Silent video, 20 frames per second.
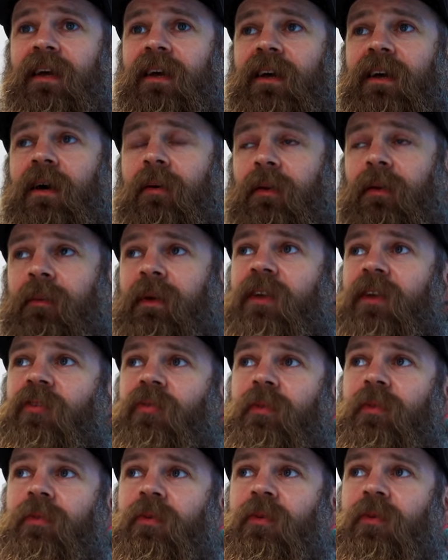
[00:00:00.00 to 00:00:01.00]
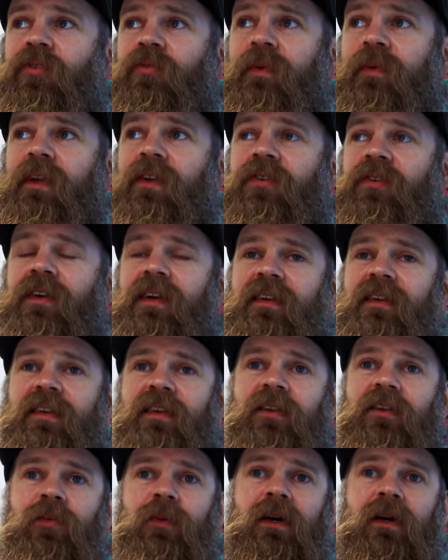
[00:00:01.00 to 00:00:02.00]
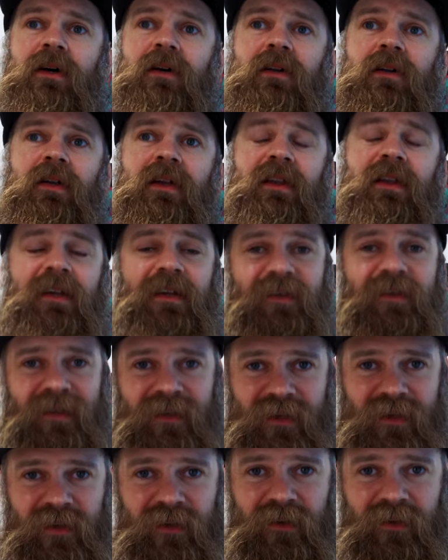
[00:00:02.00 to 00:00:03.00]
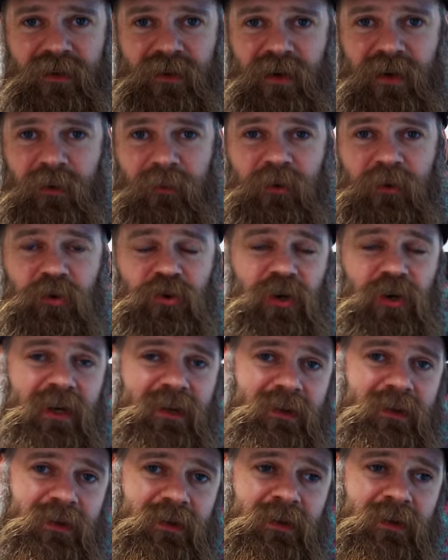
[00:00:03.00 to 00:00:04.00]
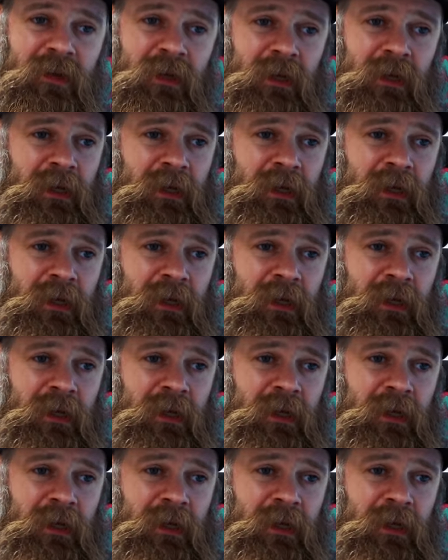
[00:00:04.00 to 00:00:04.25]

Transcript: A couple of meetings which have been interesting as well, and like I said earlier, I've been trying to